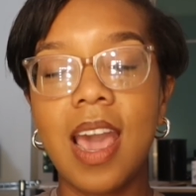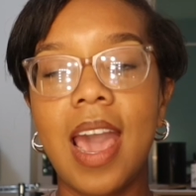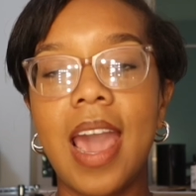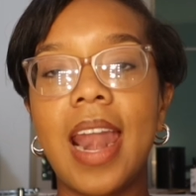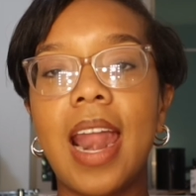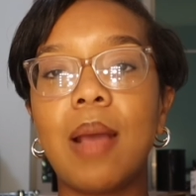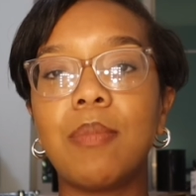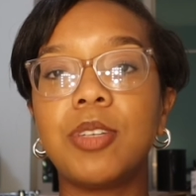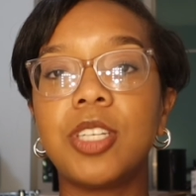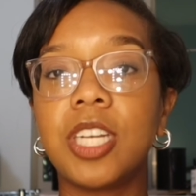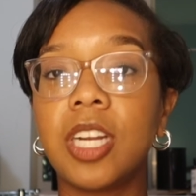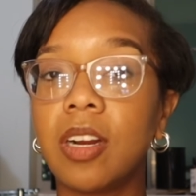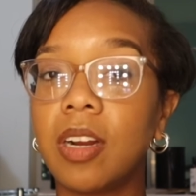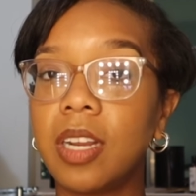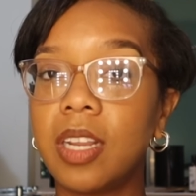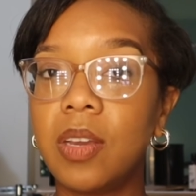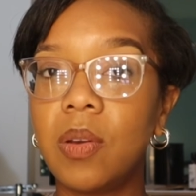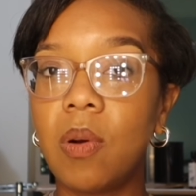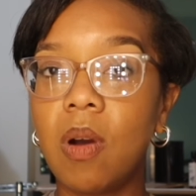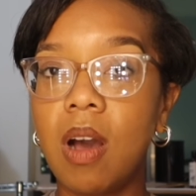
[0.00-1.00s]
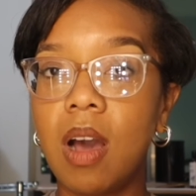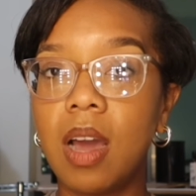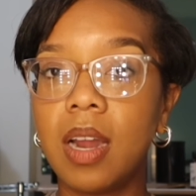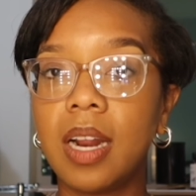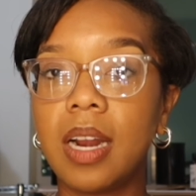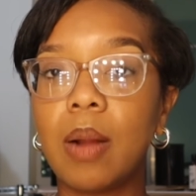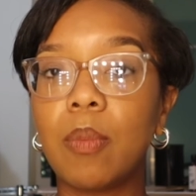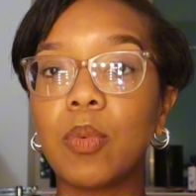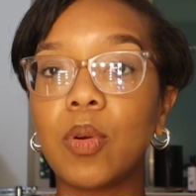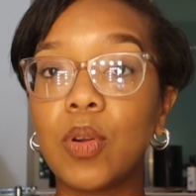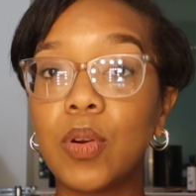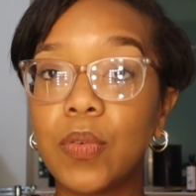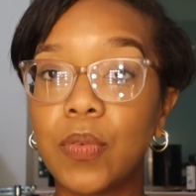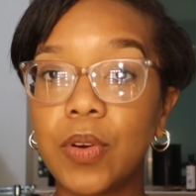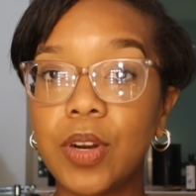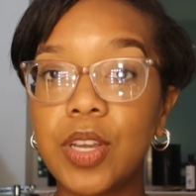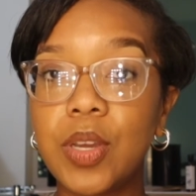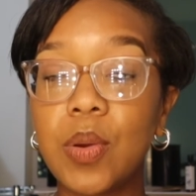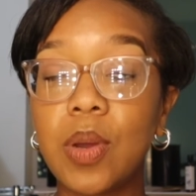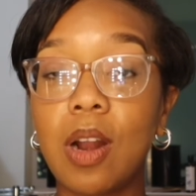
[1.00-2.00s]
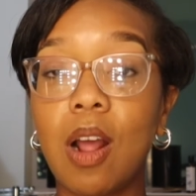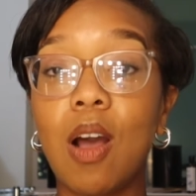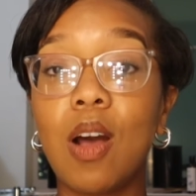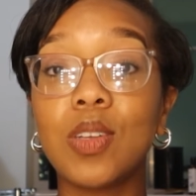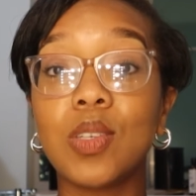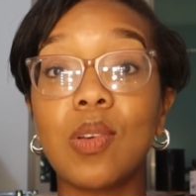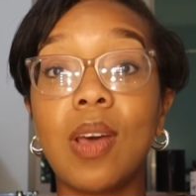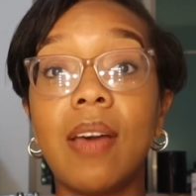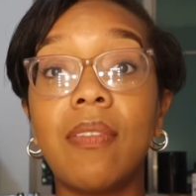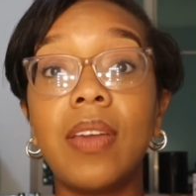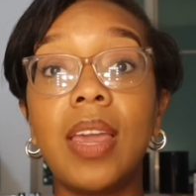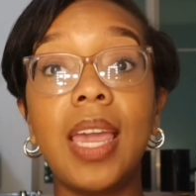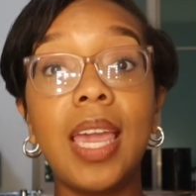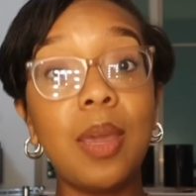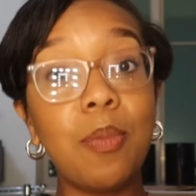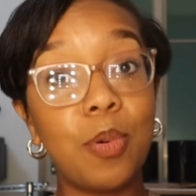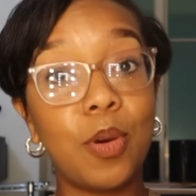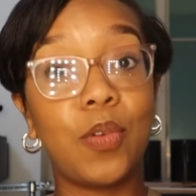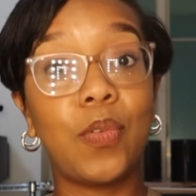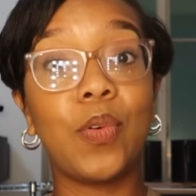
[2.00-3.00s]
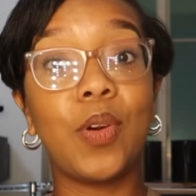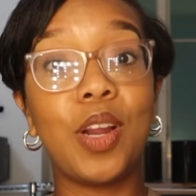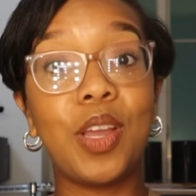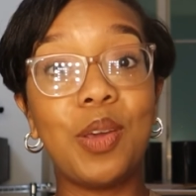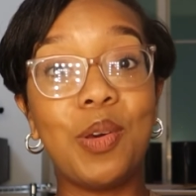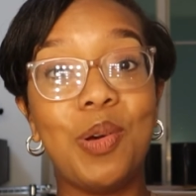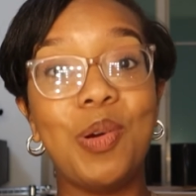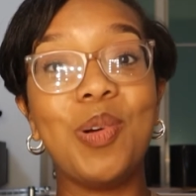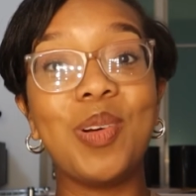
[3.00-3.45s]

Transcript: And I'm cheering you on and I'm rooting for you. And I also have an ebook for you.